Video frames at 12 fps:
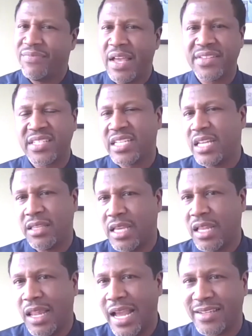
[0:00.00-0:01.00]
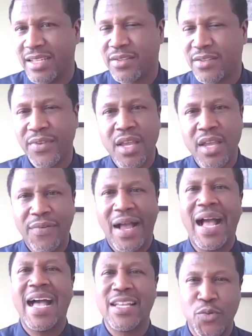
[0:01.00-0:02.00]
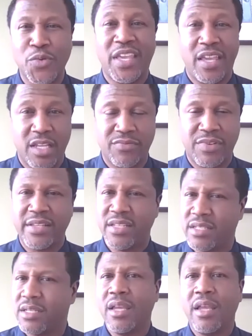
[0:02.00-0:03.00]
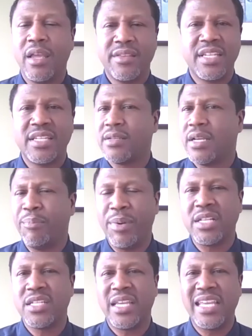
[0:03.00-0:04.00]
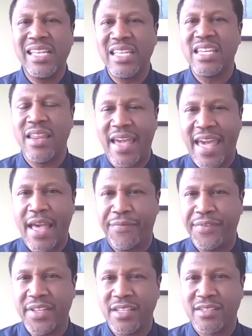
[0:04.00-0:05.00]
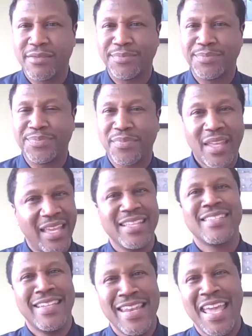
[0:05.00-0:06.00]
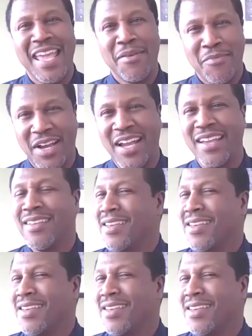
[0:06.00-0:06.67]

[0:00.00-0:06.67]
I've never seen anything like this for high school kids, right? This just a bunch of elite athletes, hence the name, right?